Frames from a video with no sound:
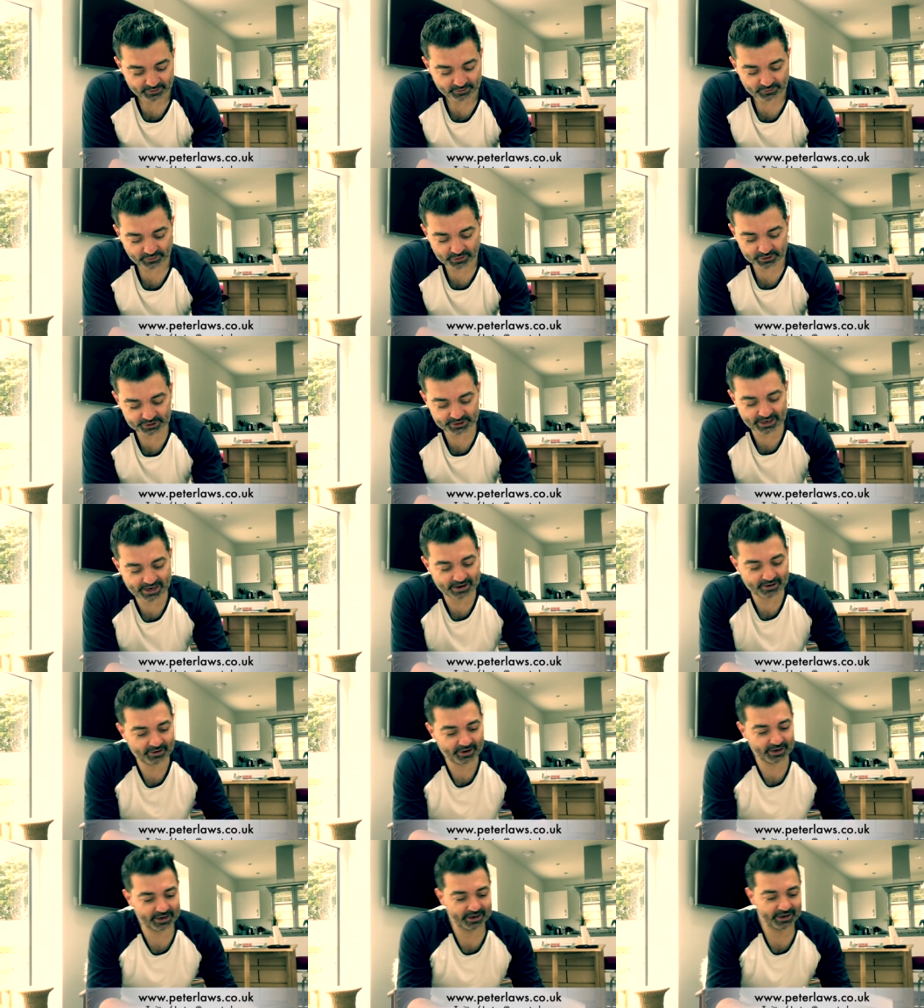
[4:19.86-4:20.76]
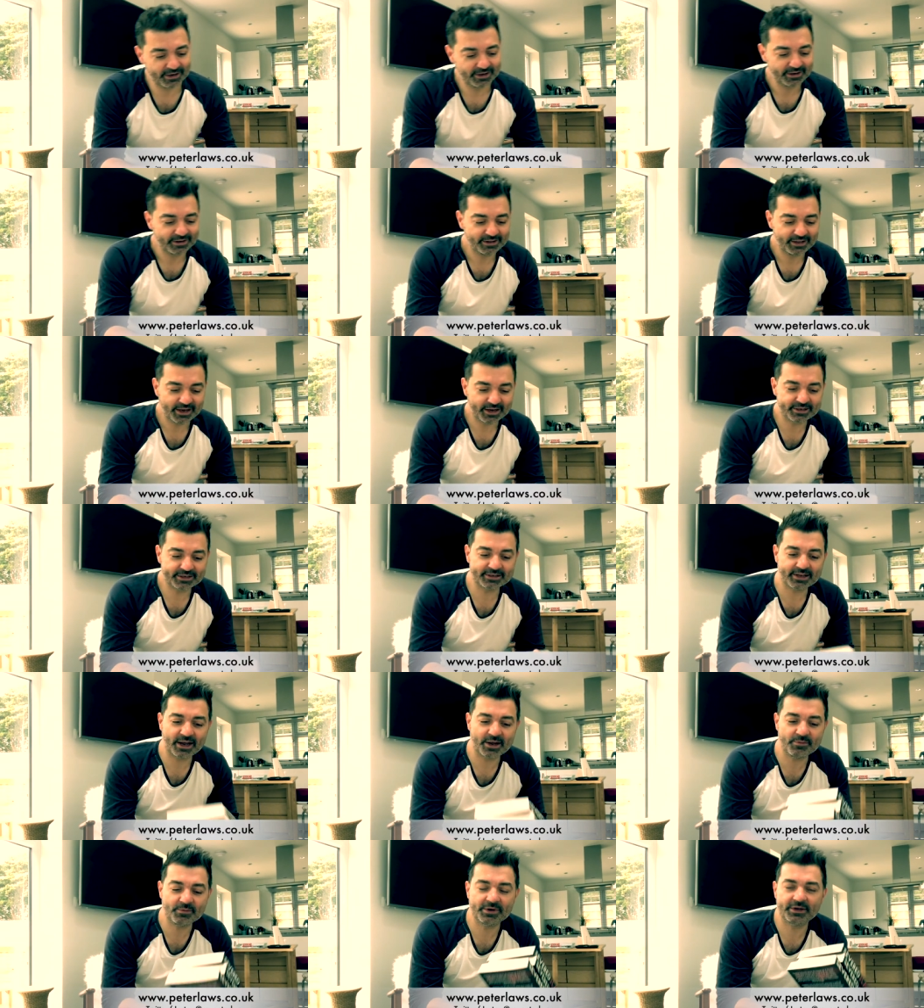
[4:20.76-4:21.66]
for sharing the
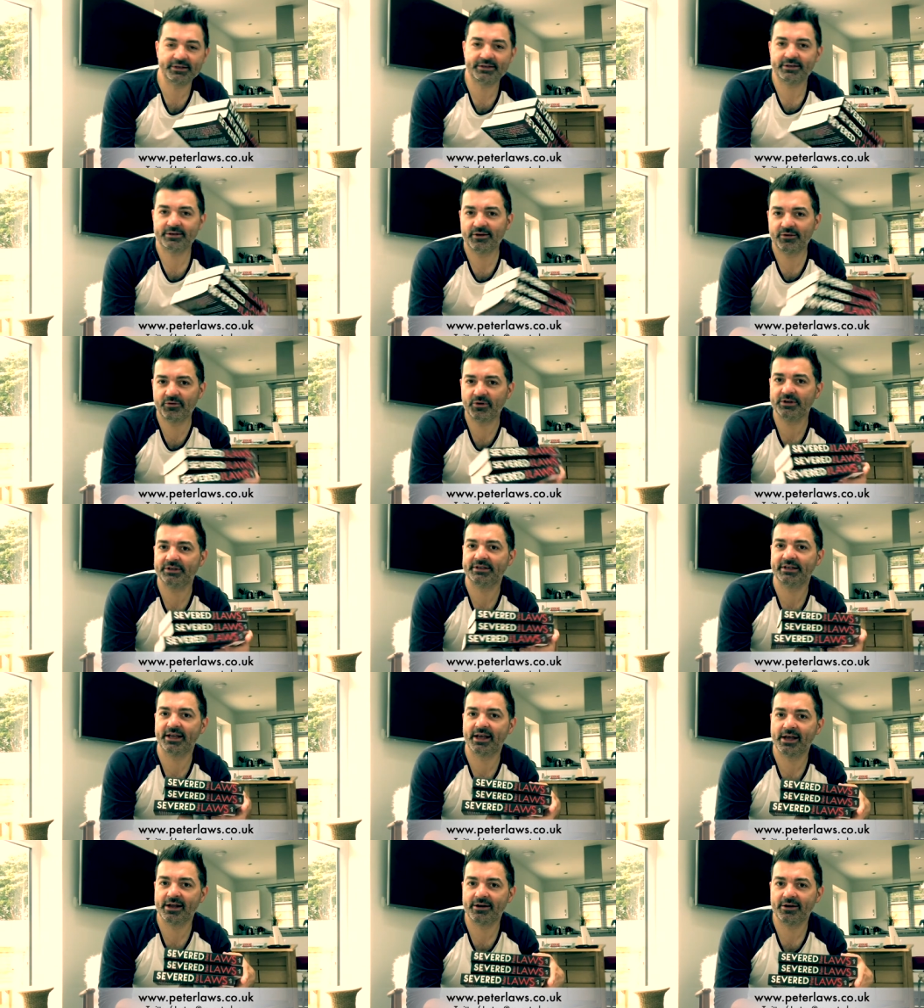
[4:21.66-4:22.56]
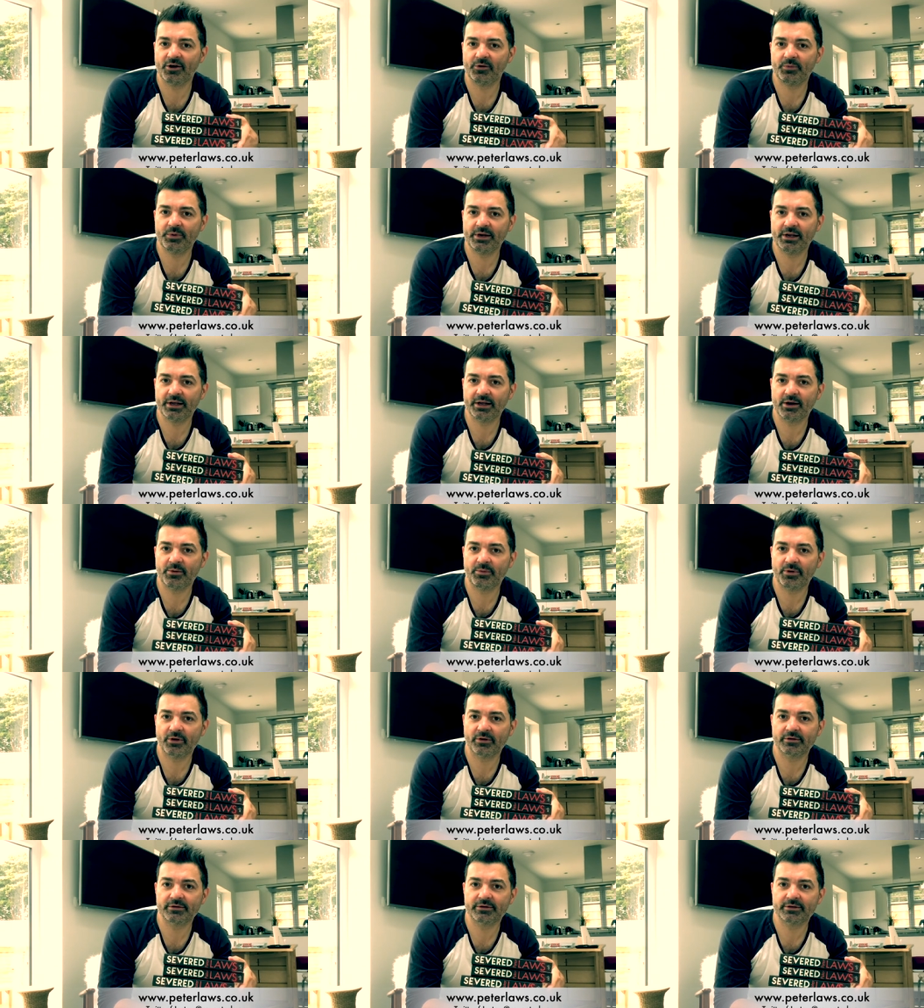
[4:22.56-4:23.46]
excitement of once again opening a
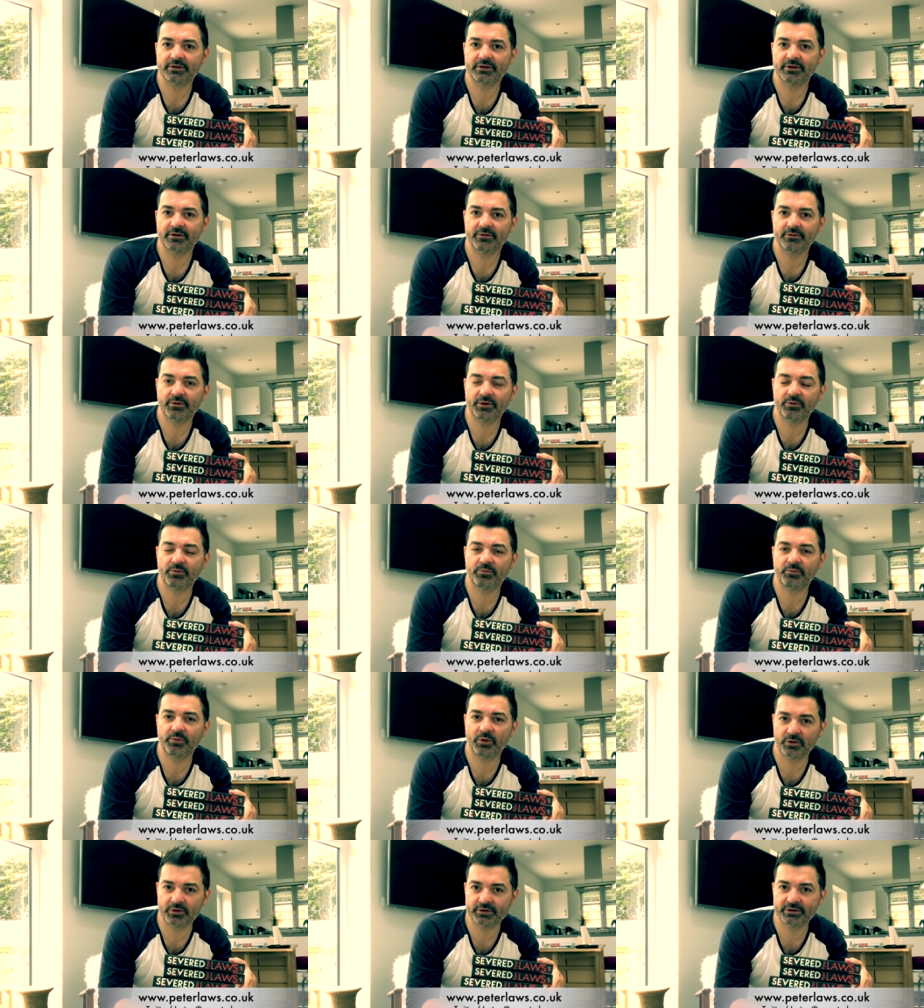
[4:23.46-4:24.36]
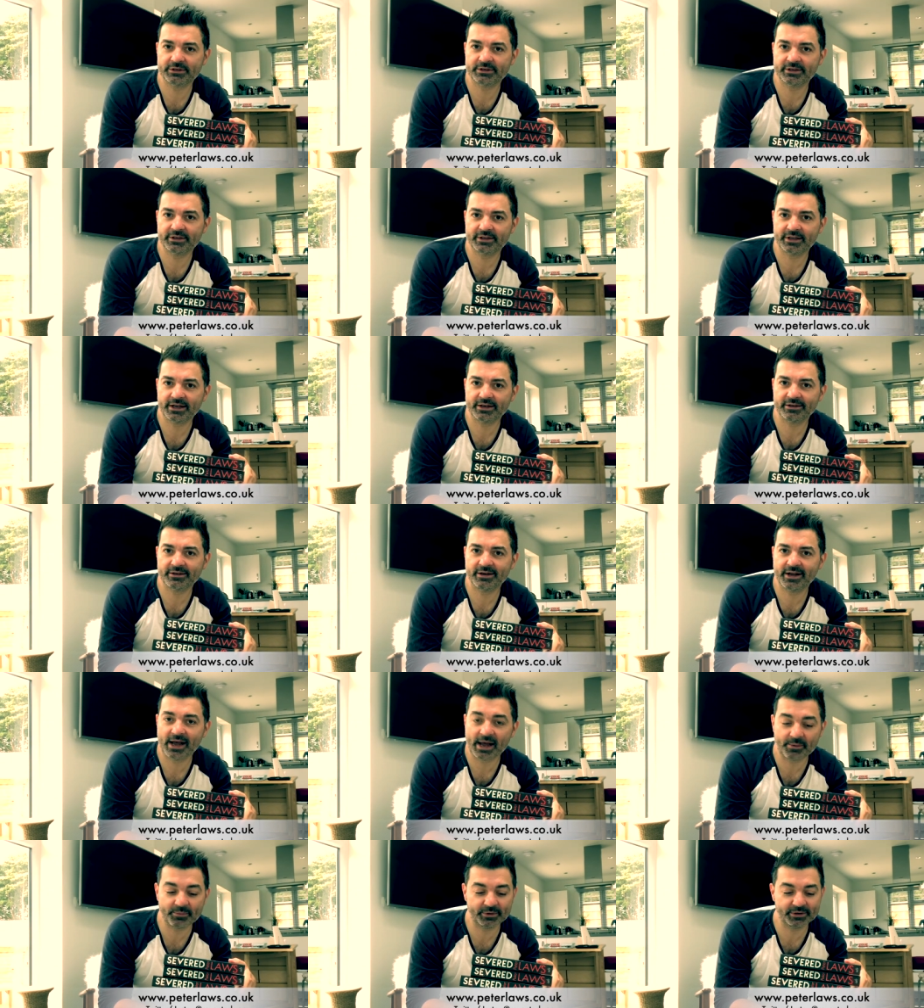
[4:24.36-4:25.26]
box with books that
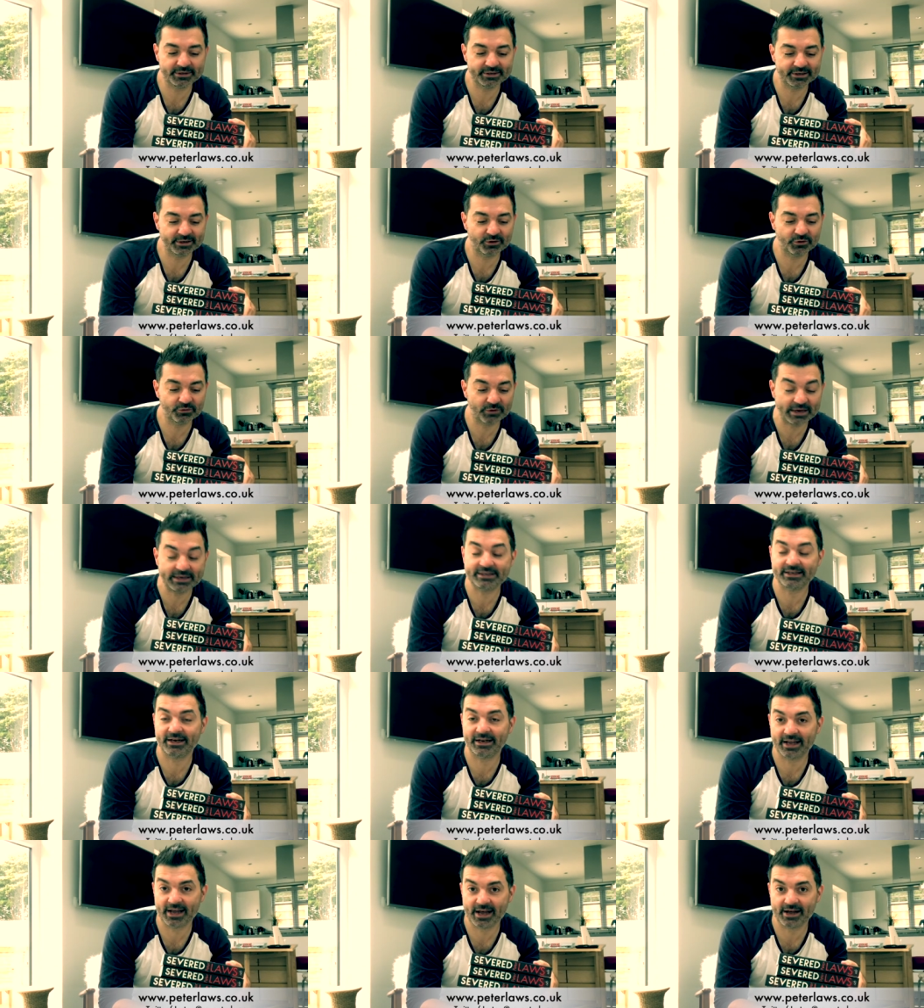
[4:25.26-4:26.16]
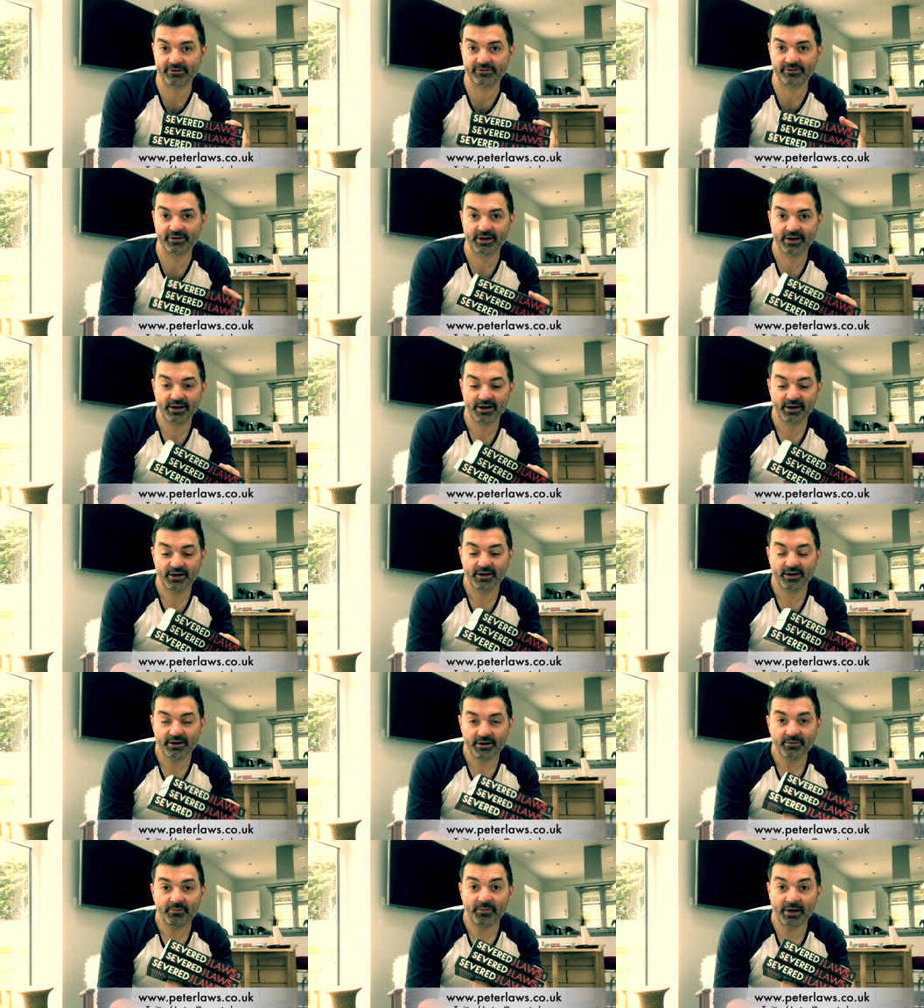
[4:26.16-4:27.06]
happen to crazily have
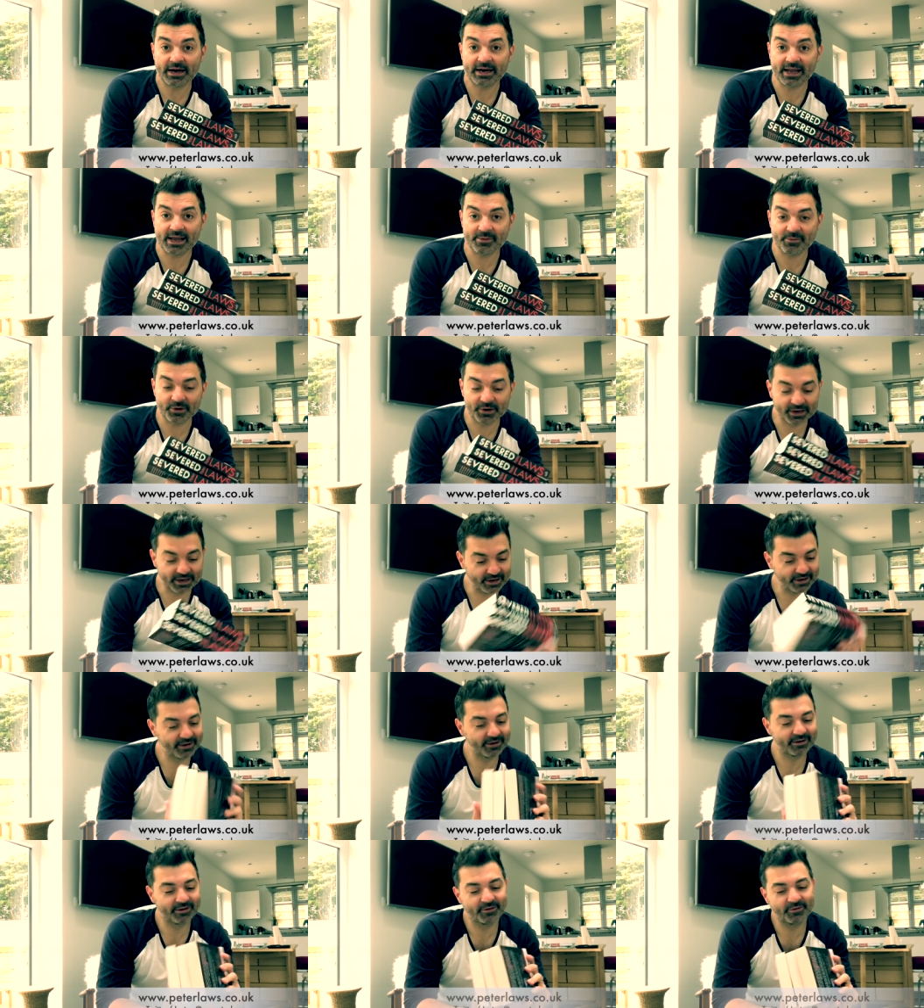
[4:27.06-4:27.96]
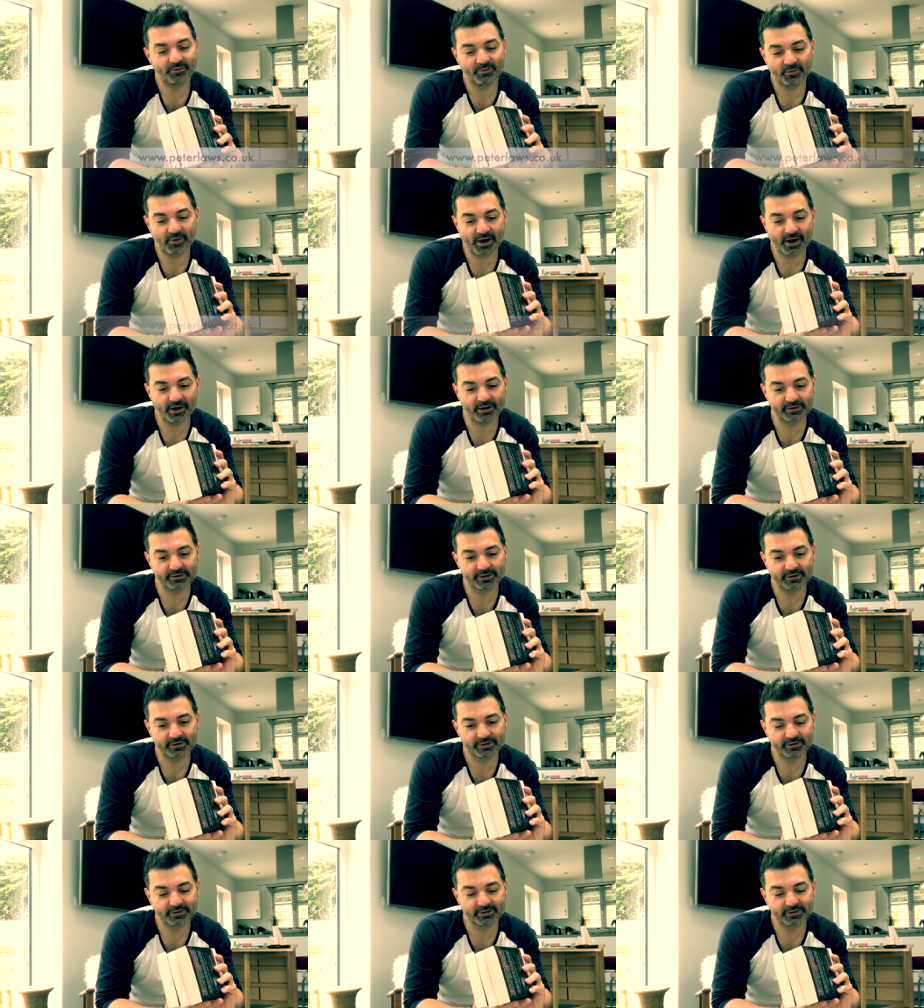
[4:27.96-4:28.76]
my name on it. Wild.